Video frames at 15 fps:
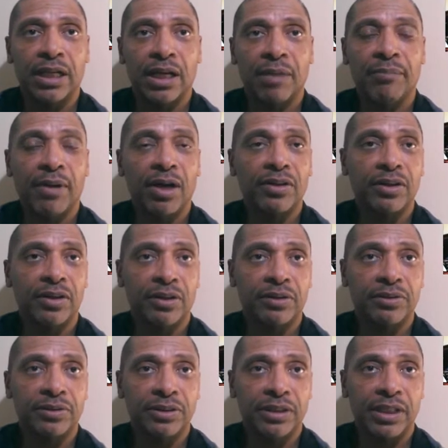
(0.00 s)
Among
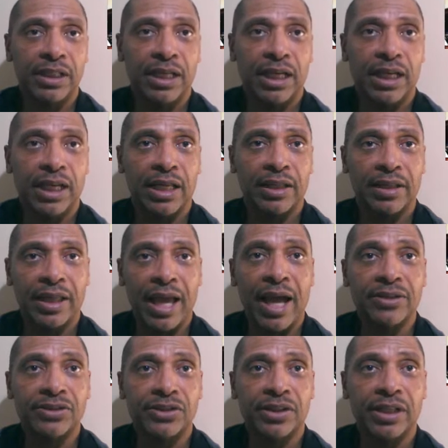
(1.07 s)
those, uh, they
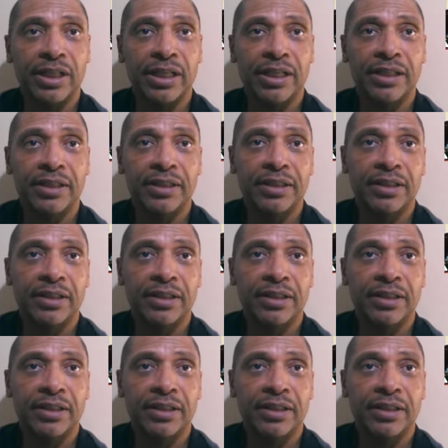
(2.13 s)
actually